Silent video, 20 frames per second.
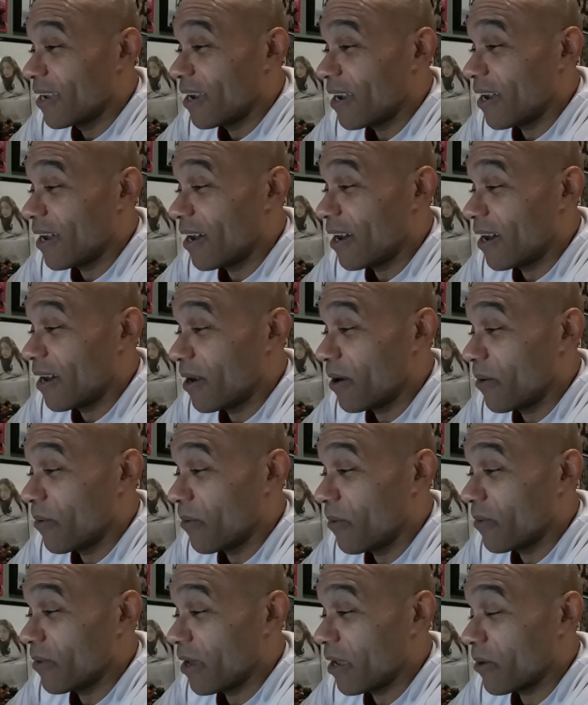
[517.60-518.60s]

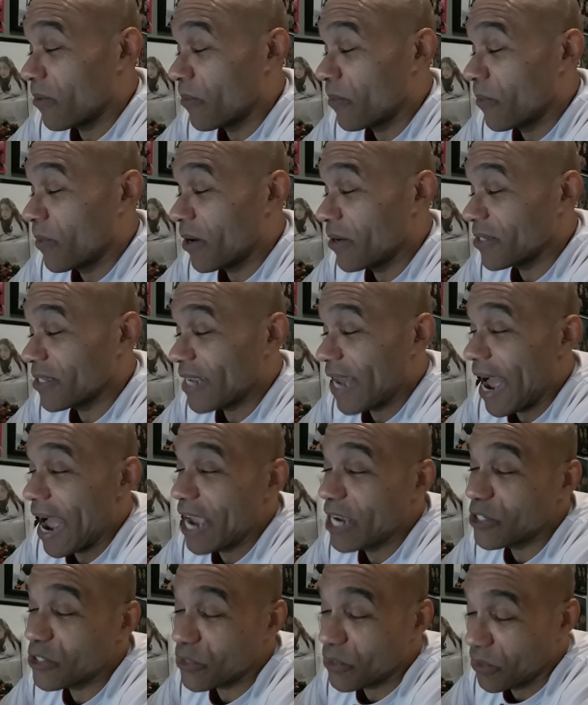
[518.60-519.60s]
Like when I was in
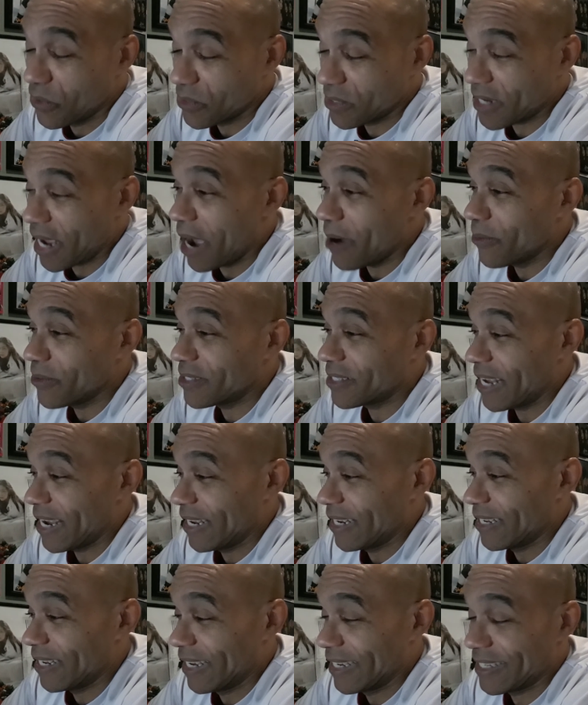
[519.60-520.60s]
high school, Scott was
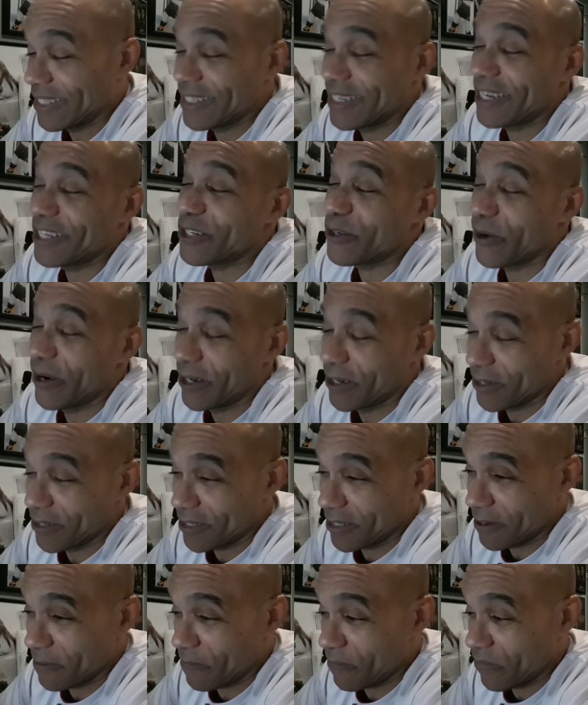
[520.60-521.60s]
dating like sixth
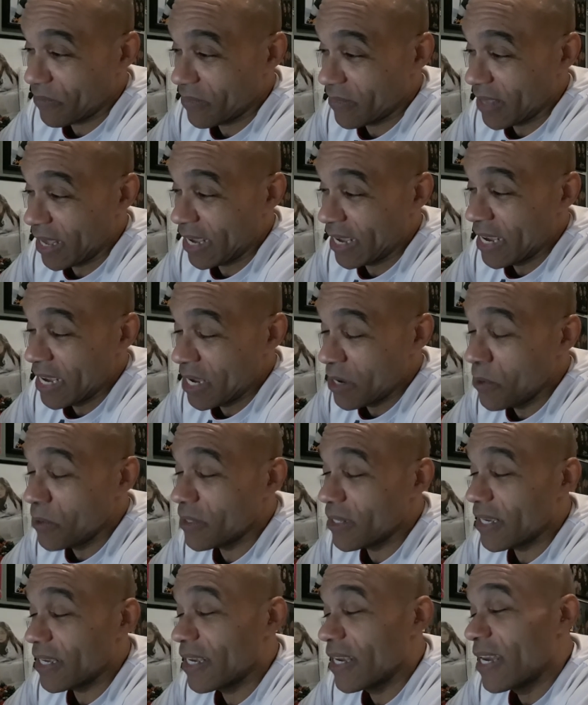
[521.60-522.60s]
graders. Like he was
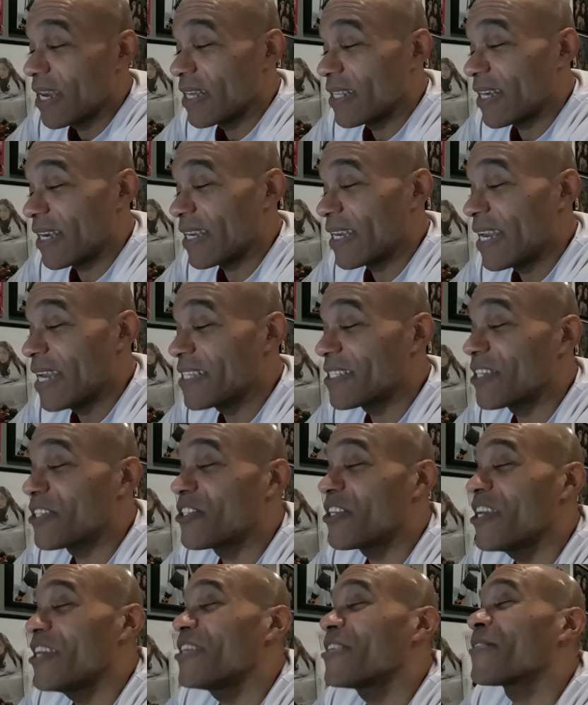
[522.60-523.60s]
like he's a
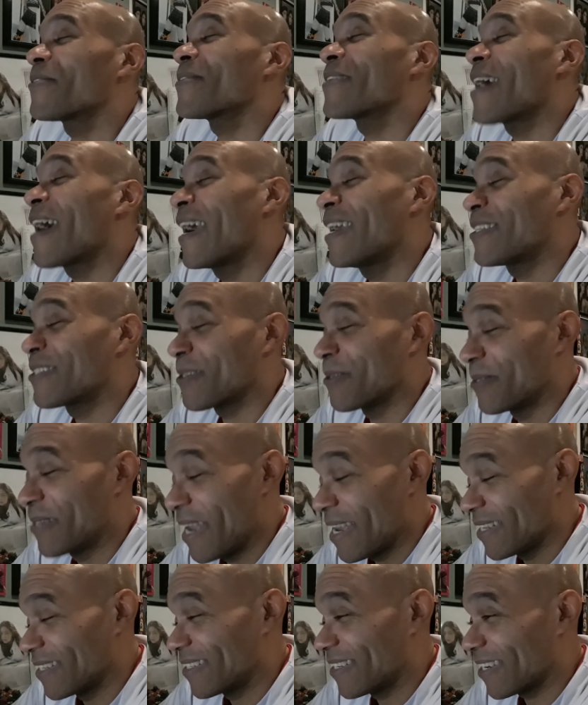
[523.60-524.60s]
senior in high school
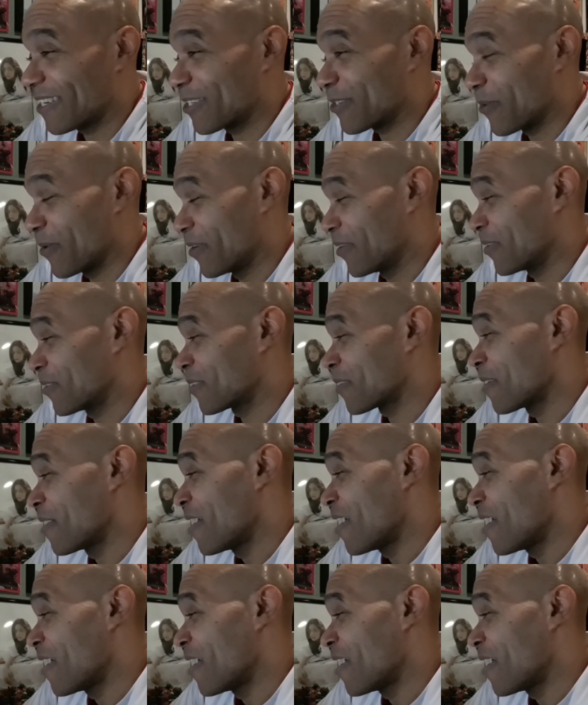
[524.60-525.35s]
dating sixth graders.